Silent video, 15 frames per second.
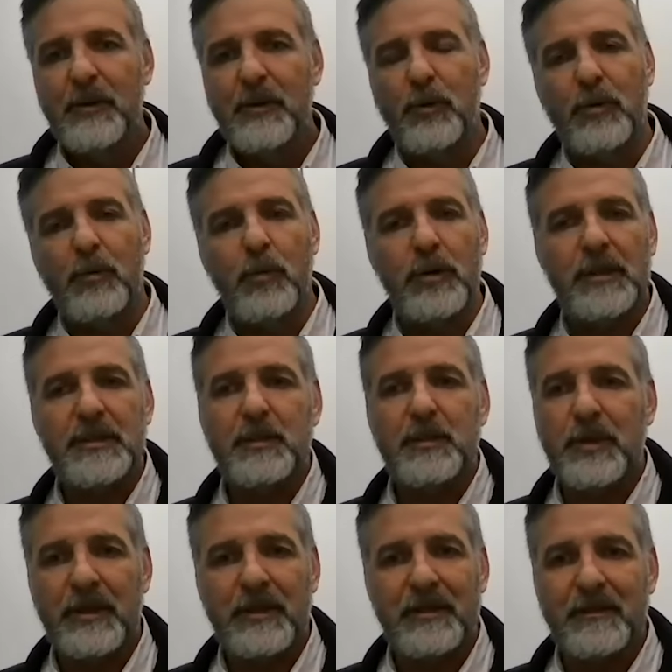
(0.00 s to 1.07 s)
or works
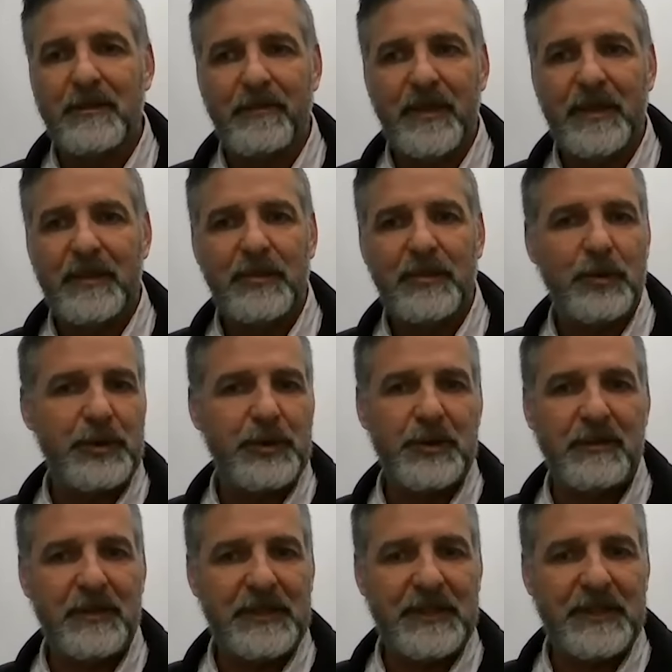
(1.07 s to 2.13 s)
with a social
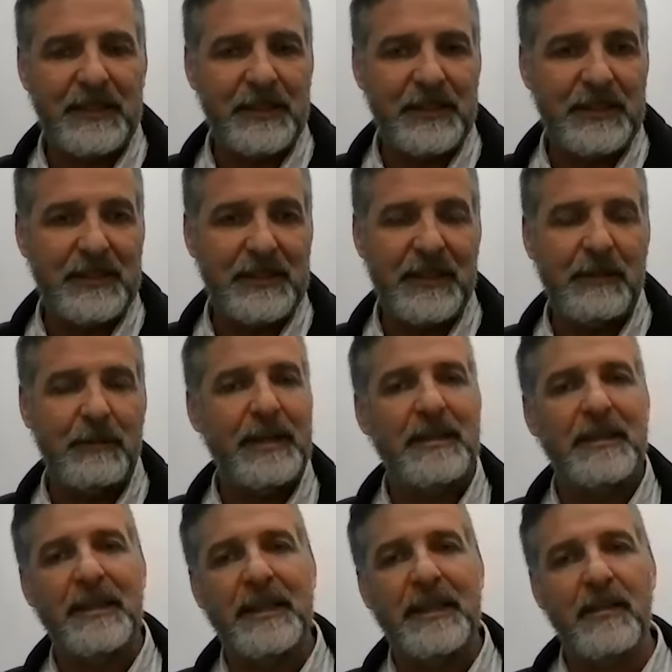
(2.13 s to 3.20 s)
service agency, right,
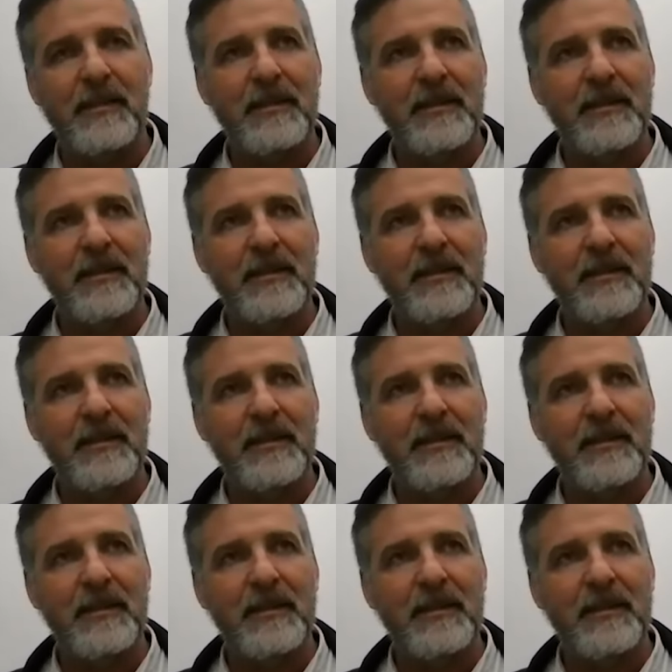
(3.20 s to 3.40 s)
like